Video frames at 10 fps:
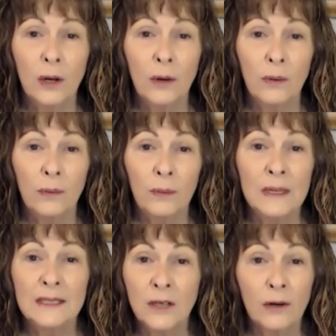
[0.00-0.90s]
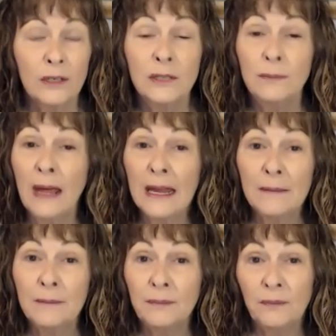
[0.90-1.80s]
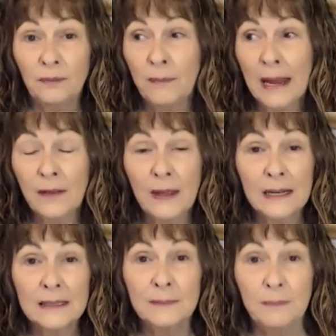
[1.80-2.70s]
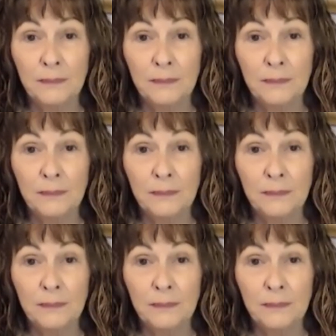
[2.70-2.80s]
so make things,